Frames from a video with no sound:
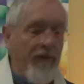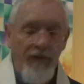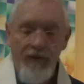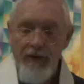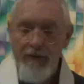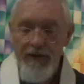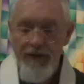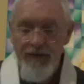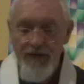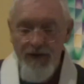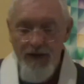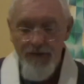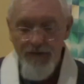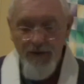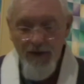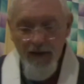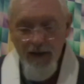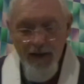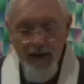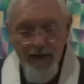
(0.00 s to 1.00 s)
So he
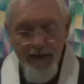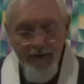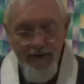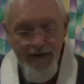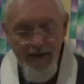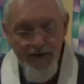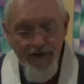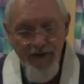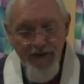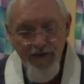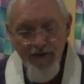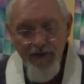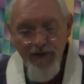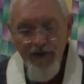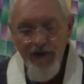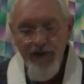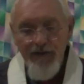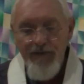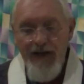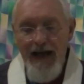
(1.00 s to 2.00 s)
says, the
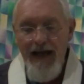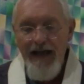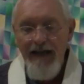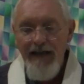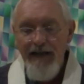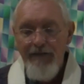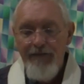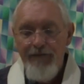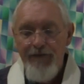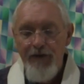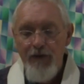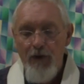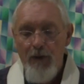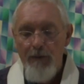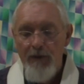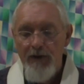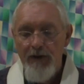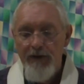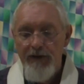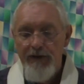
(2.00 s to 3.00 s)
existence of any
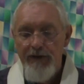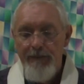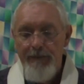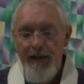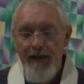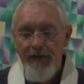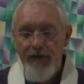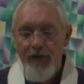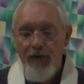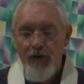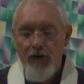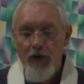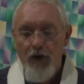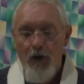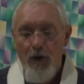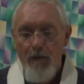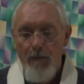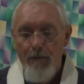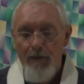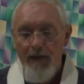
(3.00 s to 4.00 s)
phenomenon depends on a
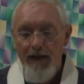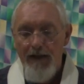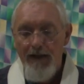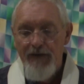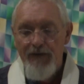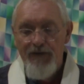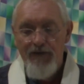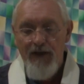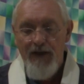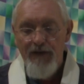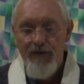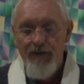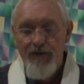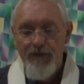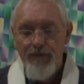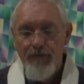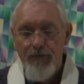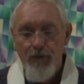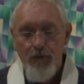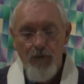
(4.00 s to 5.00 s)
complex
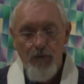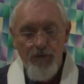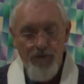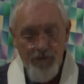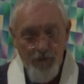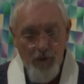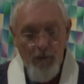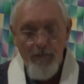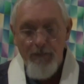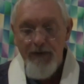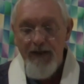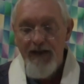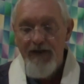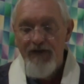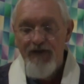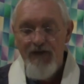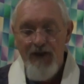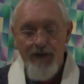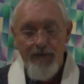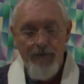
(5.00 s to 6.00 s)
set
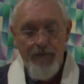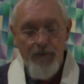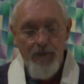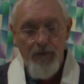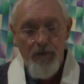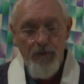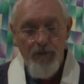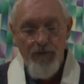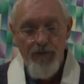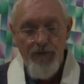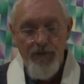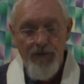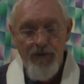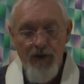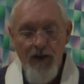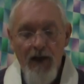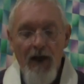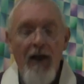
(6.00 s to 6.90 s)
of causes.